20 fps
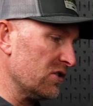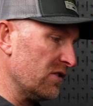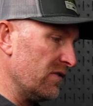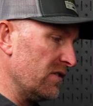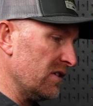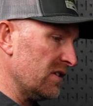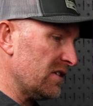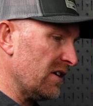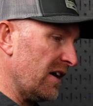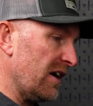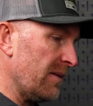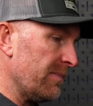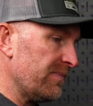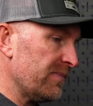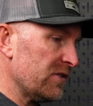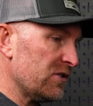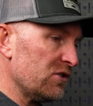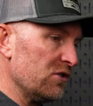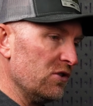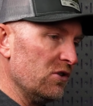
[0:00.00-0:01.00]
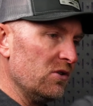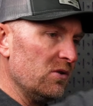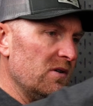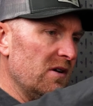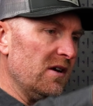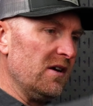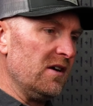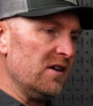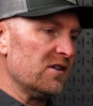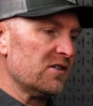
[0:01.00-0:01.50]
over the top. So
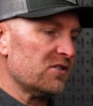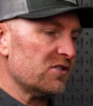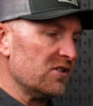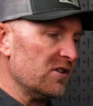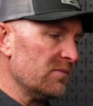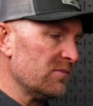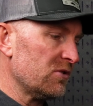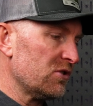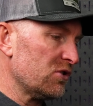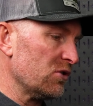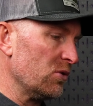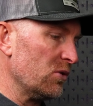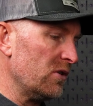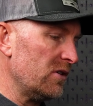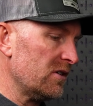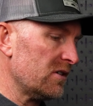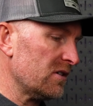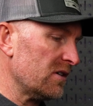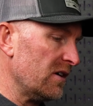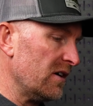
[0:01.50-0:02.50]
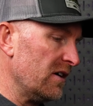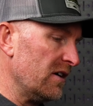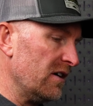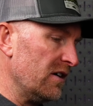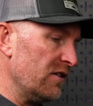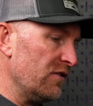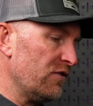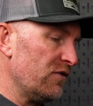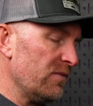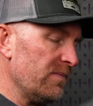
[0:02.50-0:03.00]
some sort
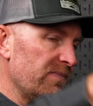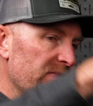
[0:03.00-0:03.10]
of